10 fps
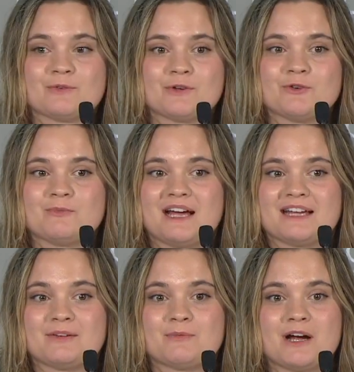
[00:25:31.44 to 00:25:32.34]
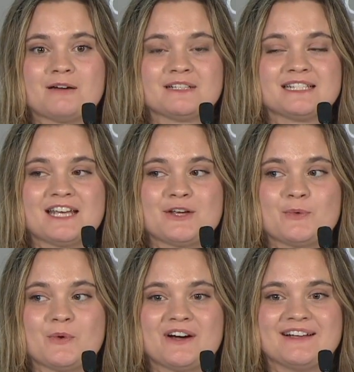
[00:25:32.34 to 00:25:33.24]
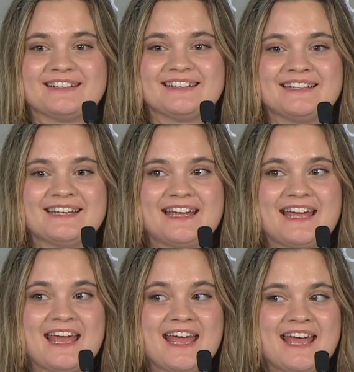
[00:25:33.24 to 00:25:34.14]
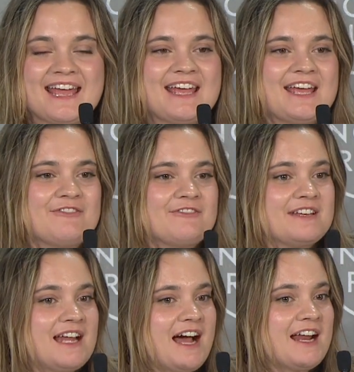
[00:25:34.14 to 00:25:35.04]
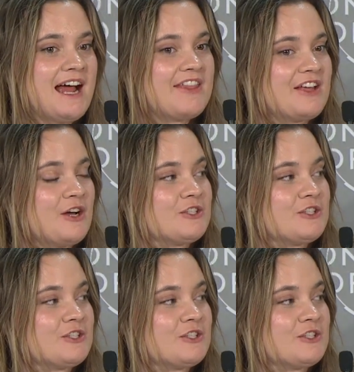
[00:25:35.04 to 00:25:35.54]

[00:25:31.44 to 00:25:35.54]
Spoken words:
the room, I can probably take one. If not, I think I'll